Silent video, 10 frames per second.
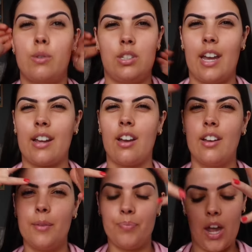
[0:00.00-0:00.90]
it was like
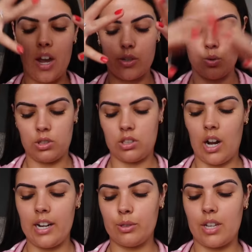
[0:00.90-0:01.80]
her sort of
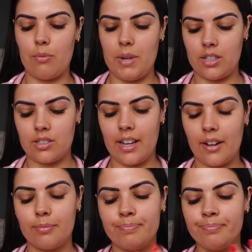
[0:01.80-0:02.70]
style it was giving me. And I was like,